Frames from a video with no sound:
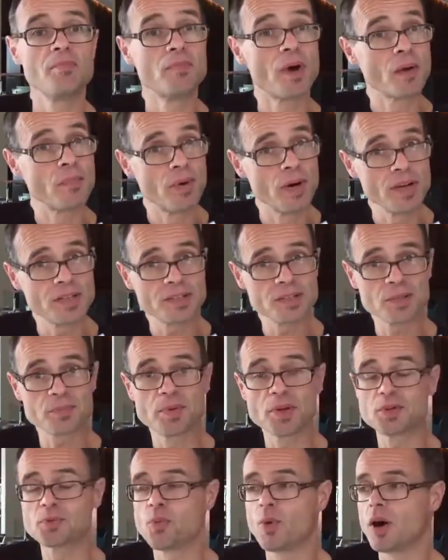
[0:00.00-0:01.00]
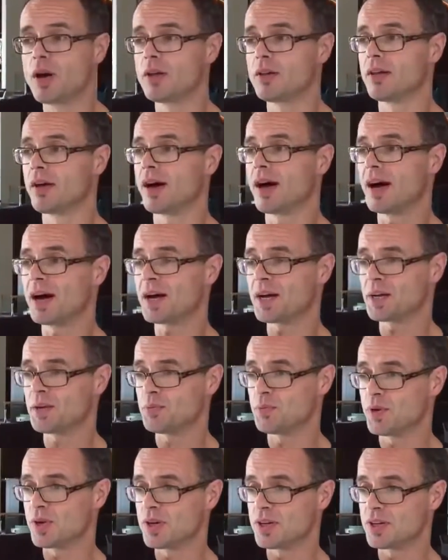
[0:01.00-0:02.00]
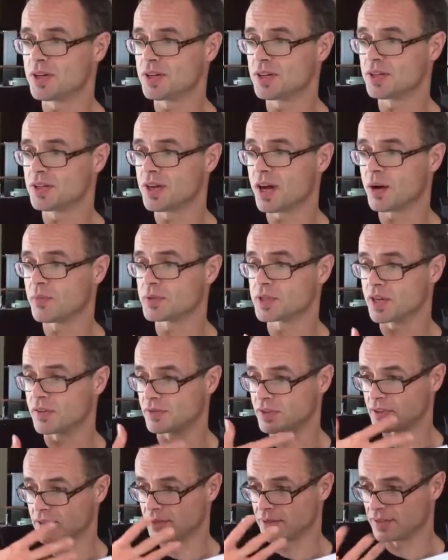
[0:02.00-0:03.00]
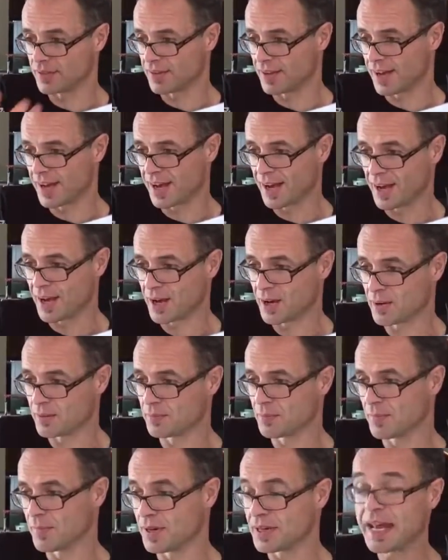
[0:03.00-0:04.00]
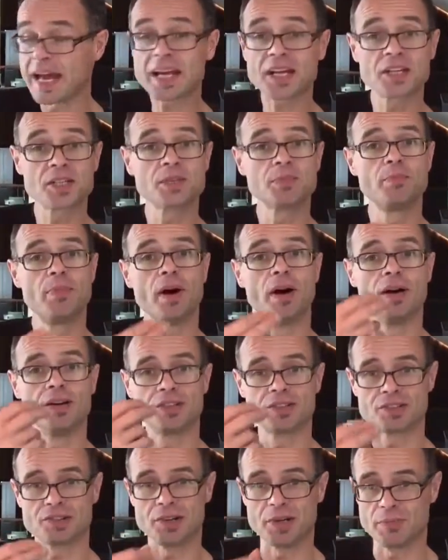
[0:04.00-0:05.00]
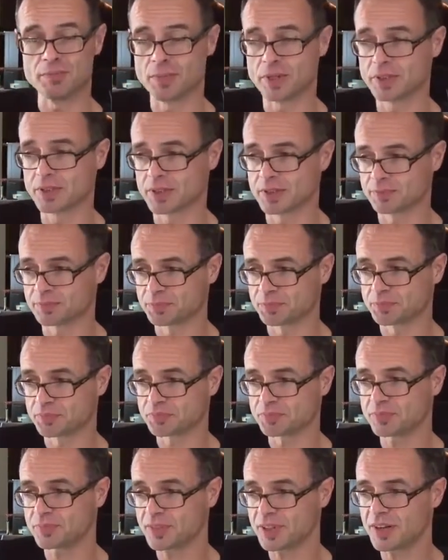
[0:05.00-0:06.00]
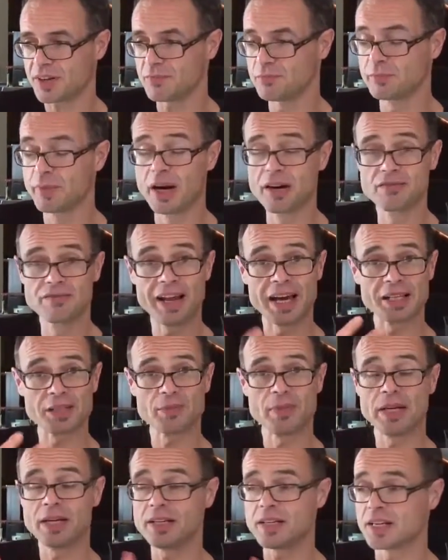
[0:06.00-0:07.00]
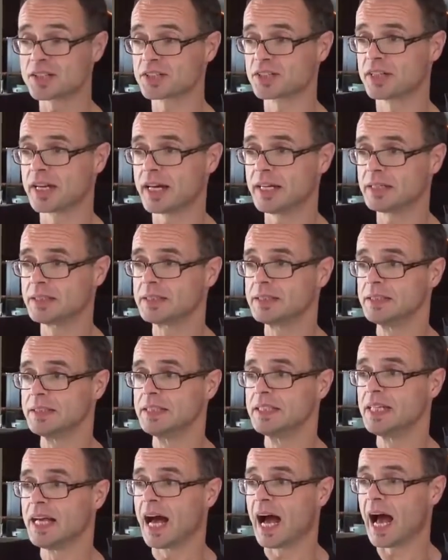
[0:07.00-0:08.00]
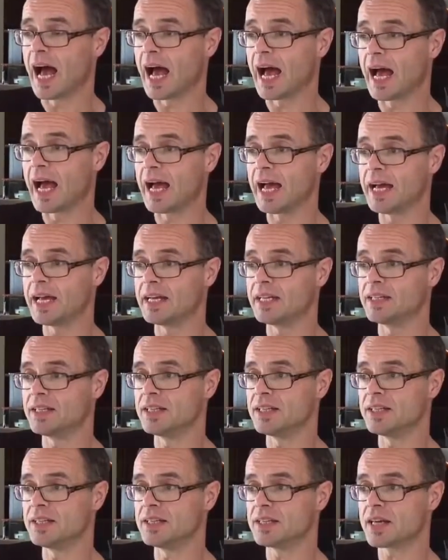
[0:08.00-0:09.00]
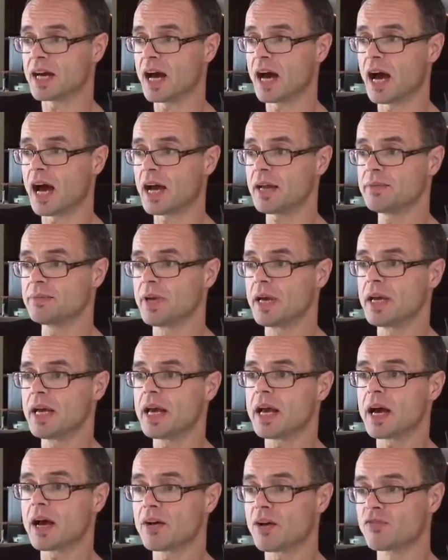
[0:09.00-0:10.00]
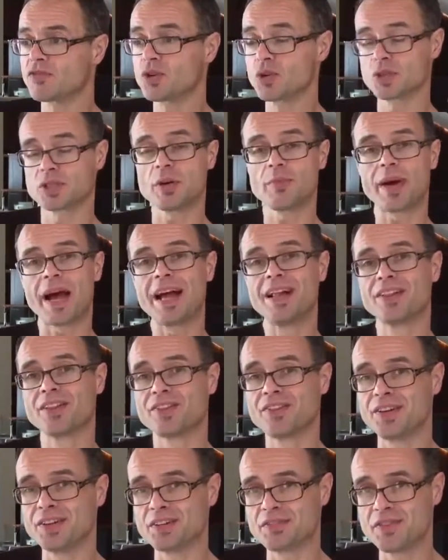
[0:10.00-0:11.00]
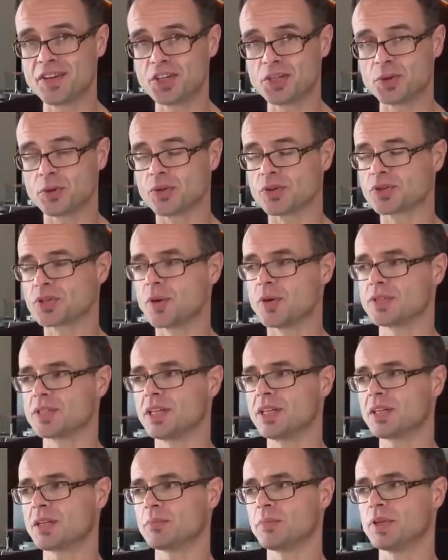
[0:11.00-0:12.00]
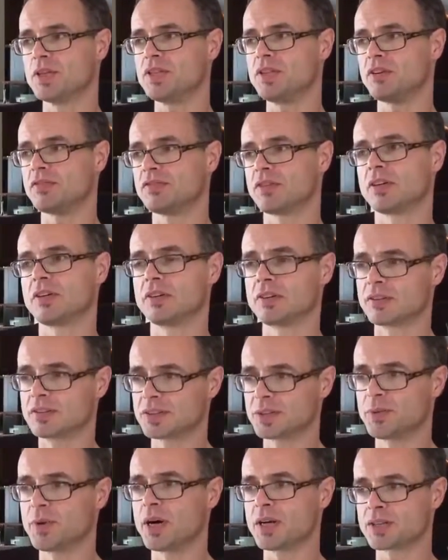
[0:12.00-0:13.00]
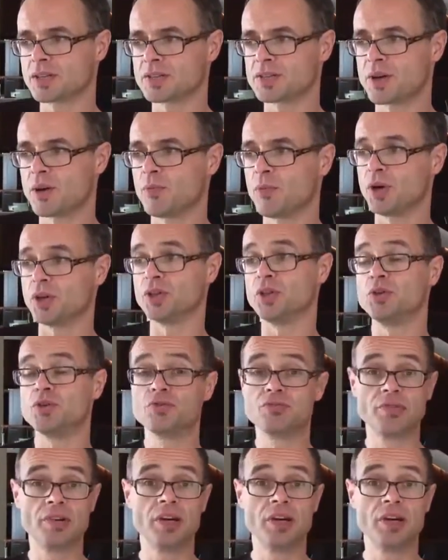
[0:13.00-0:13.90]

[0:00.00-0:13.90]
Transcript: My personal experience, well, I was given an expert treatment by Vladimir yesterday, and of course I'm a healthy individual, so it's a little bit difficult to ask someone who's